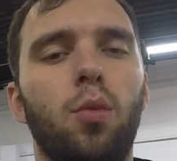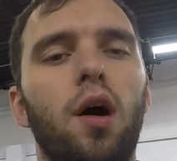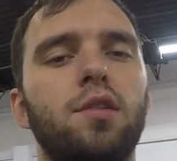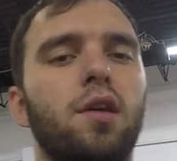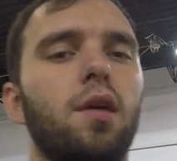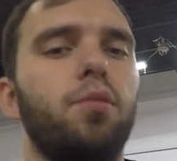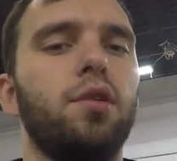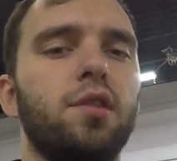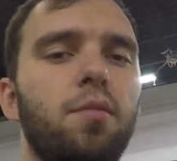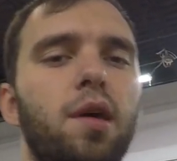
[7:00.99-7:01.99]
watching it,
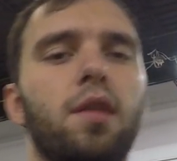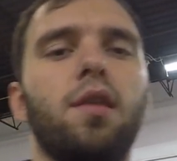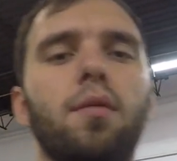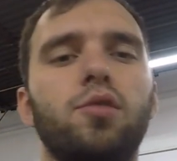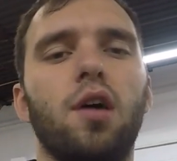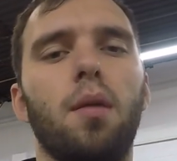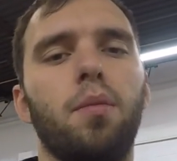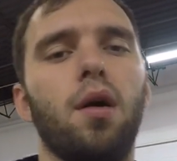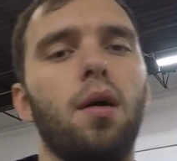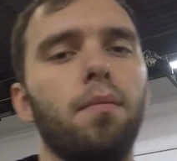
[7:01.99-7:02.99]
please give me a thumbs up.
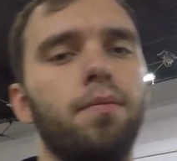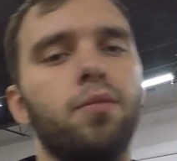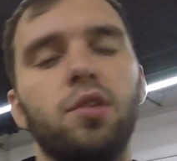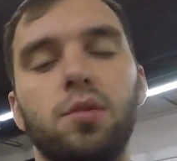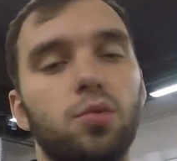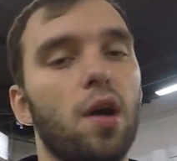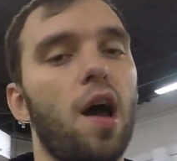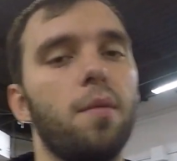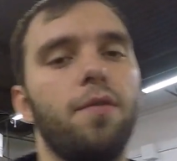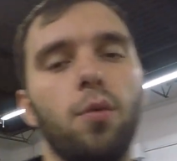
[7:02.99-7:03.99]

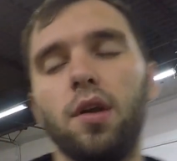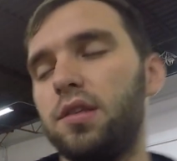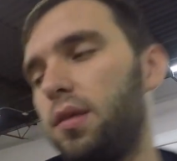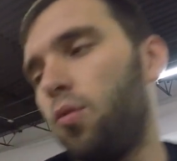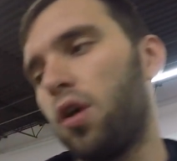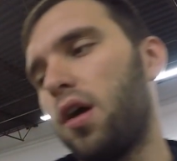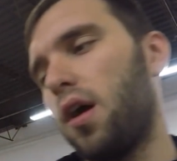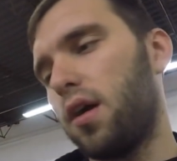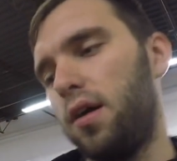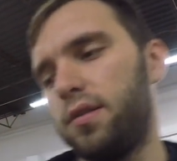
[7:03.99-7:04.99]
Subscribe if you want to see more
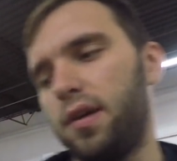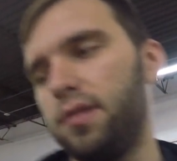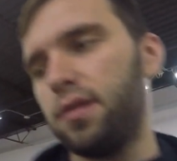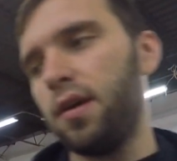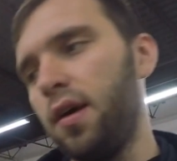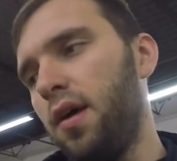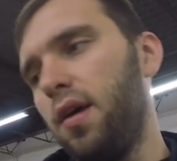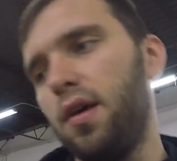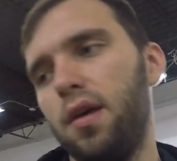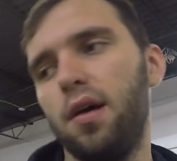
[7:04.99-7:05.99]
car content.
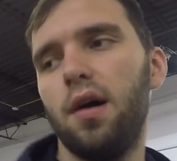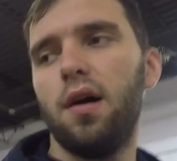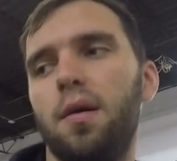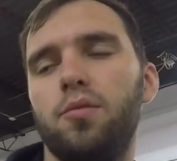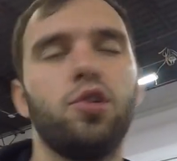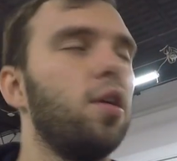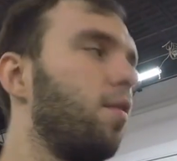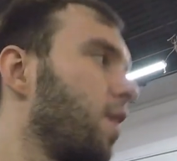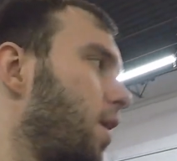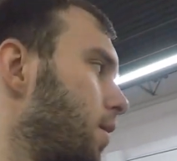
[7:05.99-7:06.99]
I'm
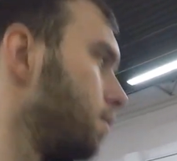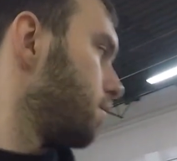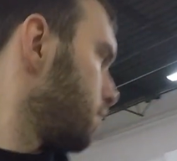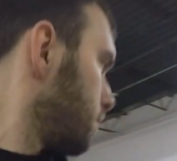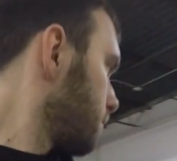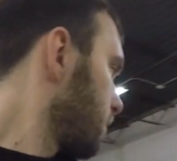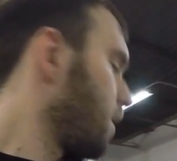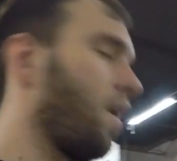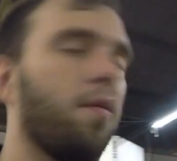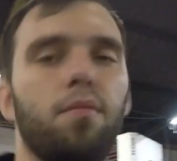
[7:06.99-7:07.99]
sure
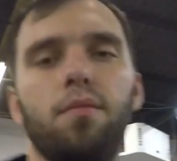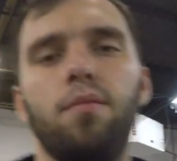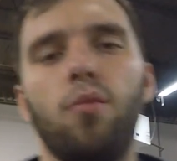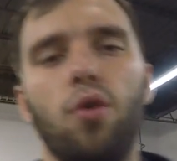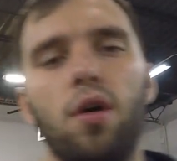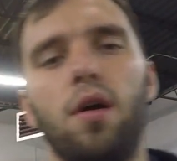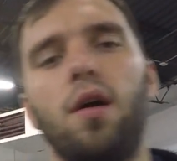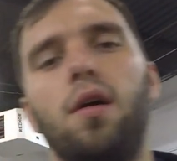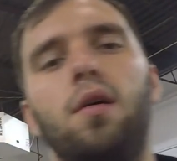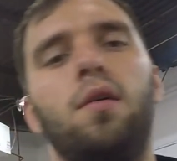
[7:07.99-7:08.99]
gonna have
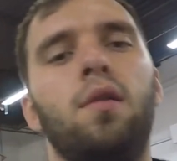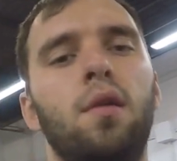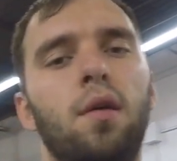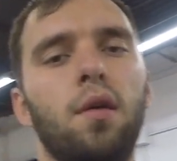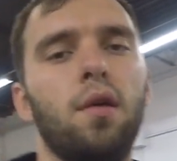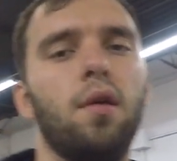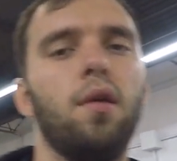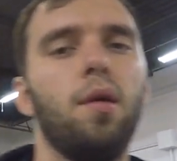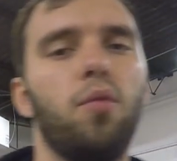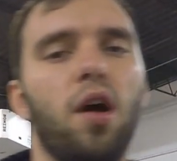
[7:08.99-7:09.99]
more
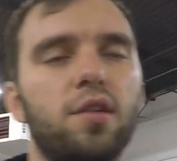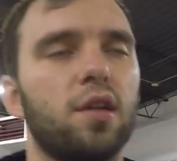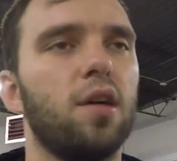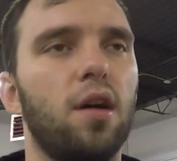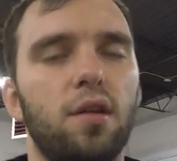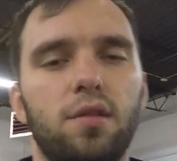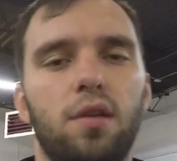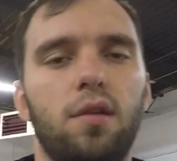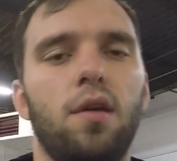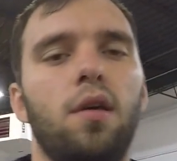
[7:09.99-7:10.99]
project cars
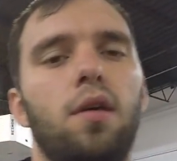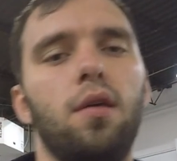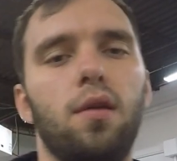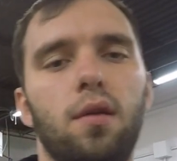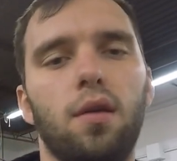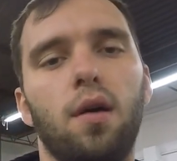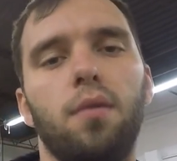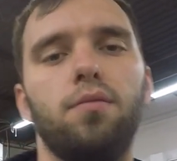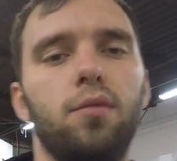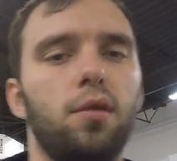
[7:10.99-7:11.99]
and
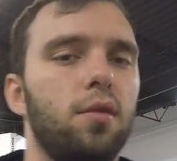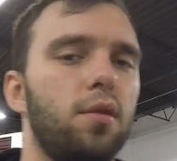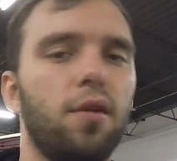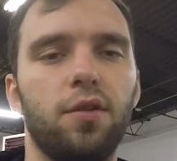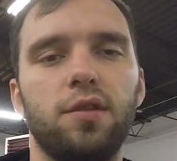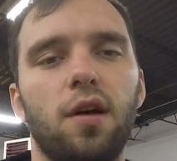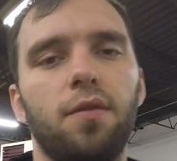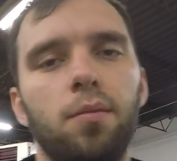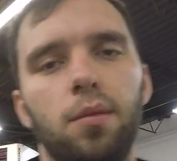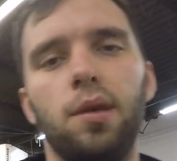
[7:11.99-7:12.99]
different stuff
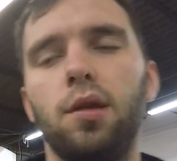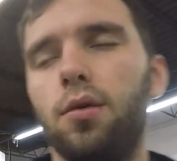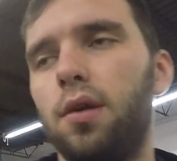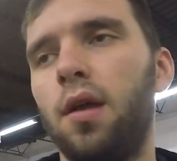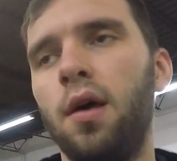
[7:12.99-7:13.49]
I'm gonna be doing